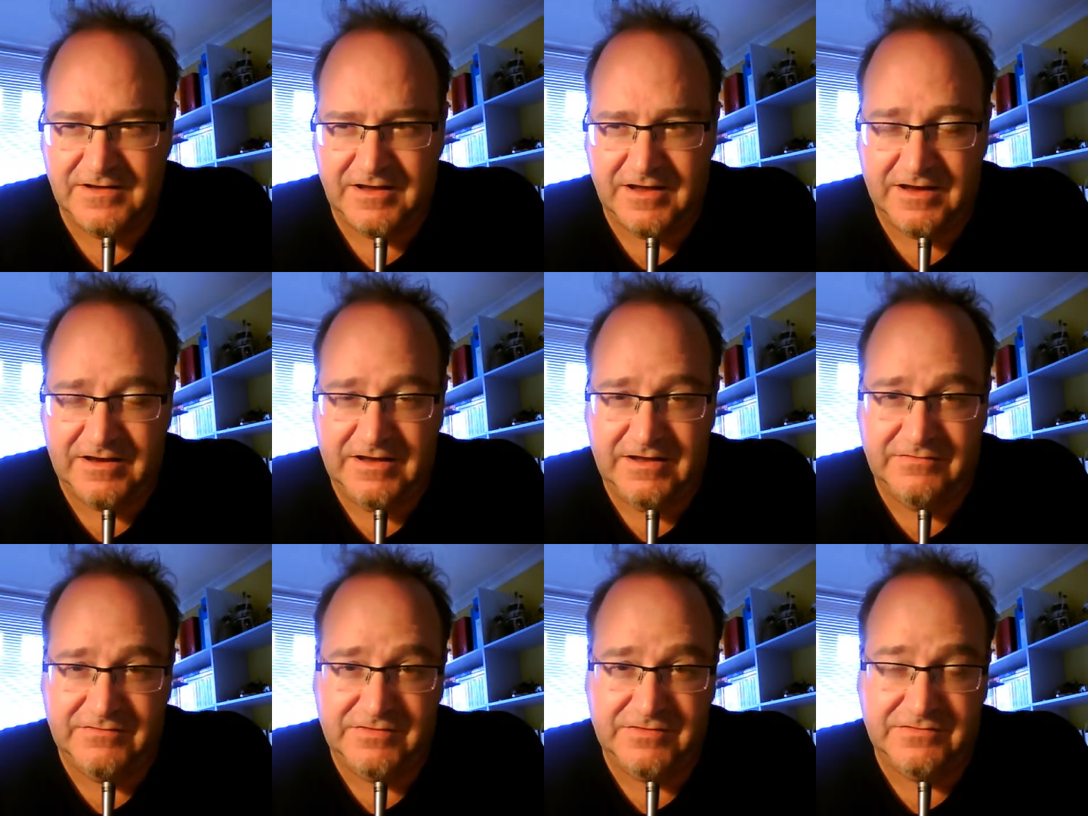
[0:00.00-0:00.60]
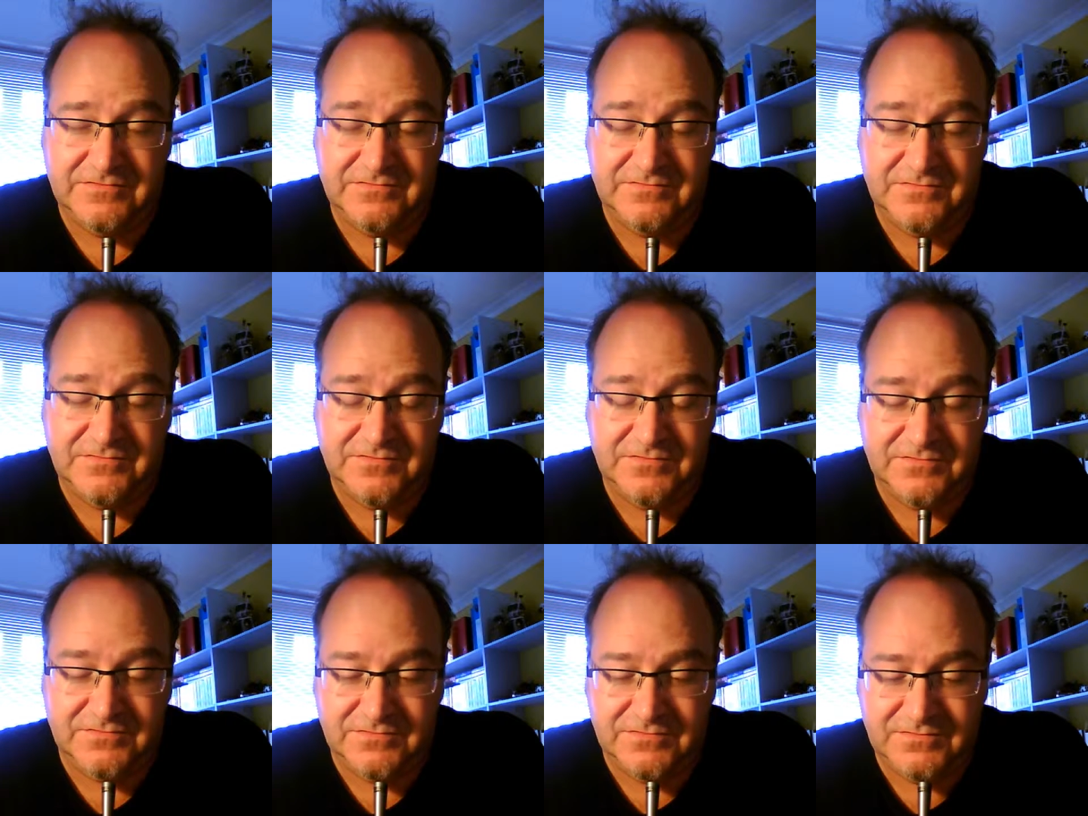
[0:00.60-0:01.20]
and even
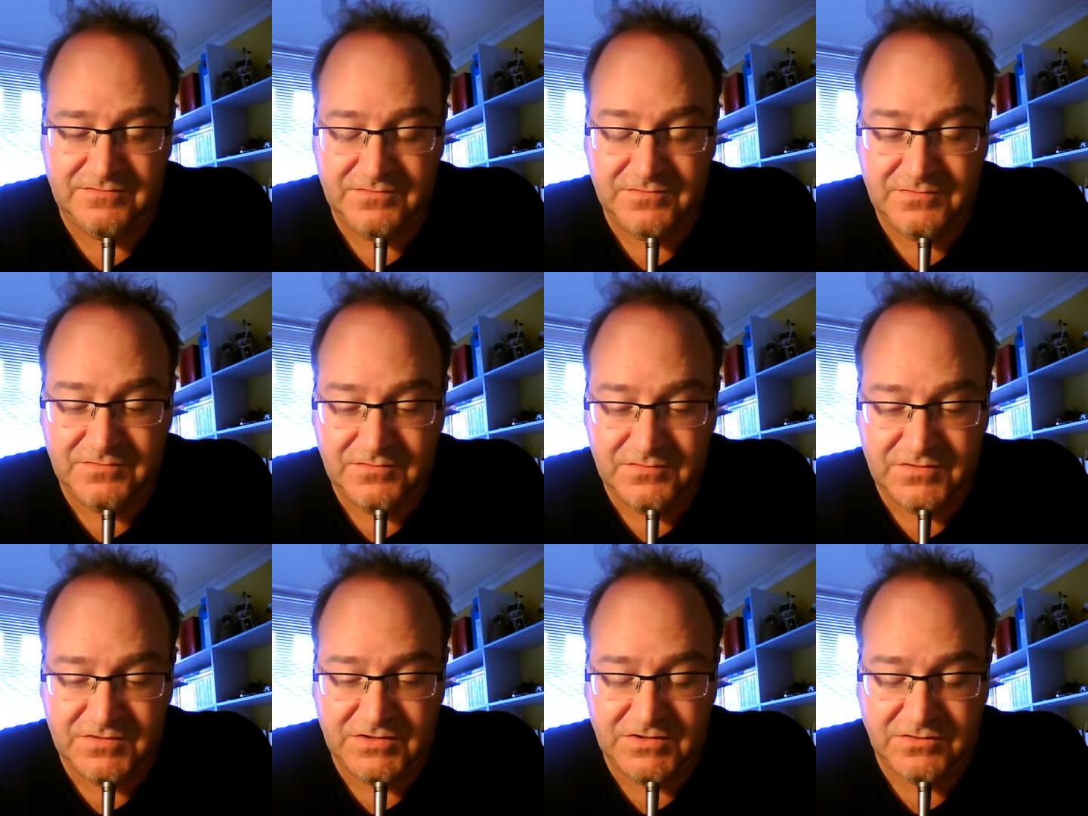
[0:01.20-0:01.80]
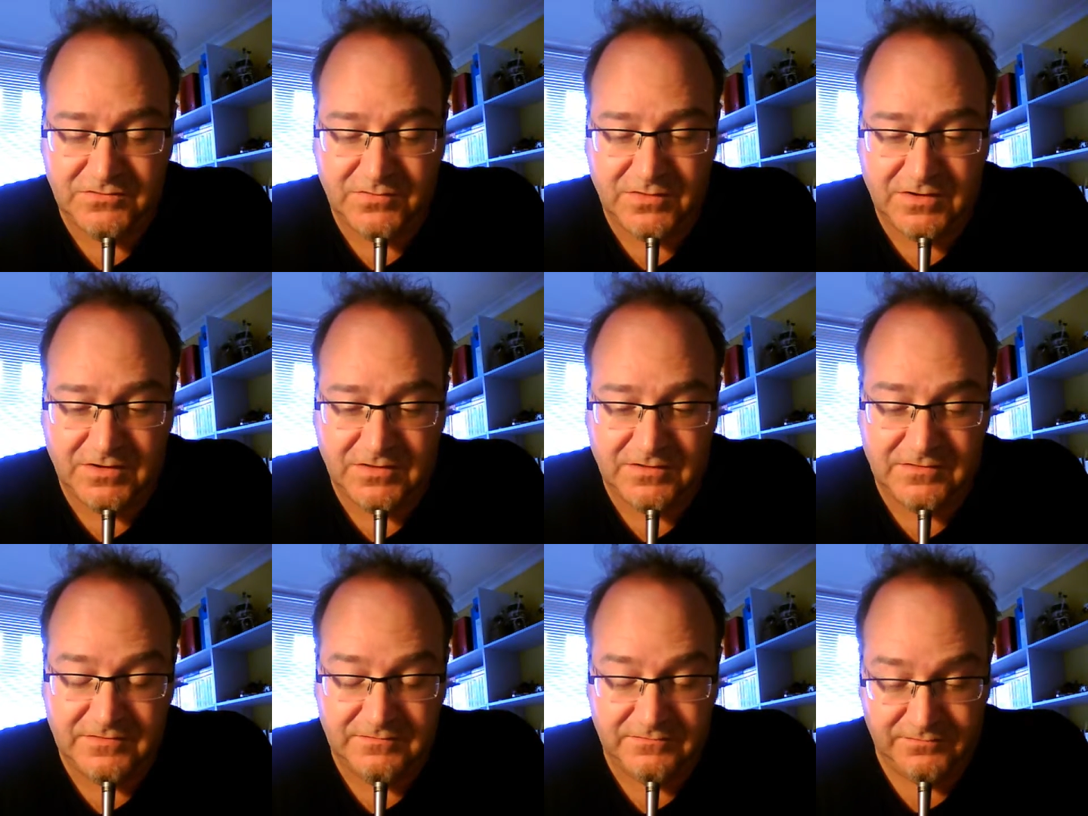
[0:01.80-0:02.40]
to
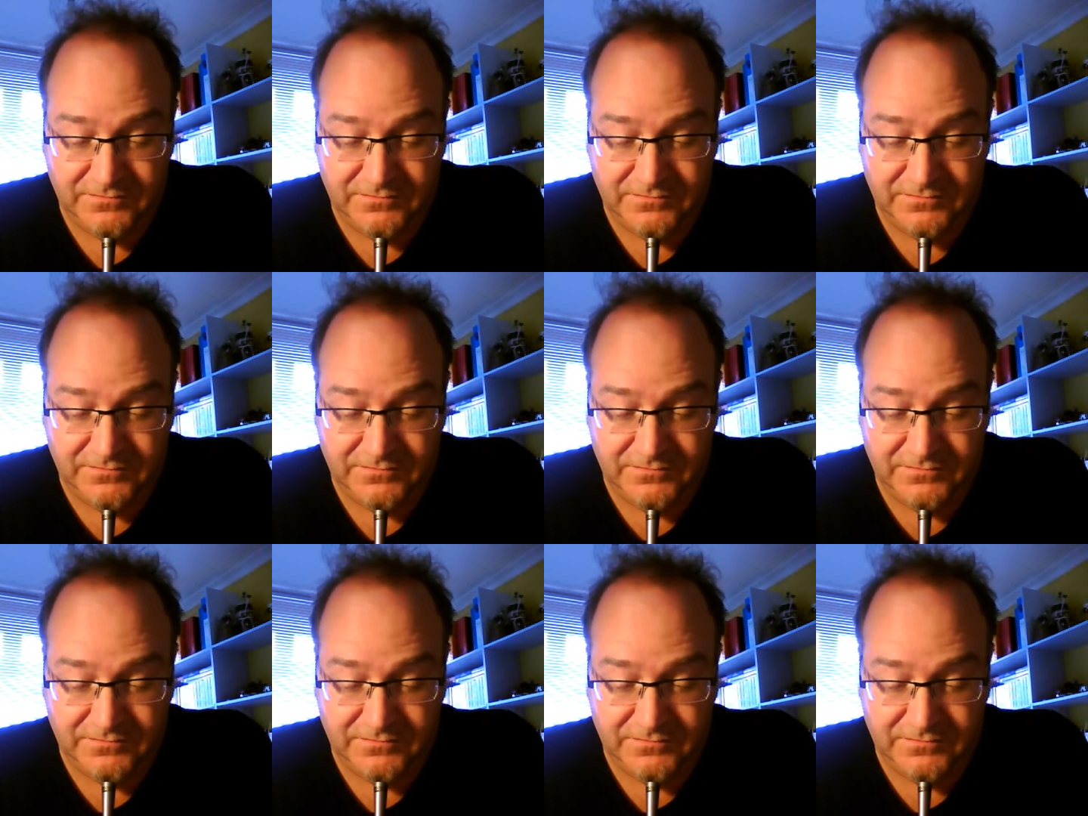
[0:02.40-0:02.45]
our,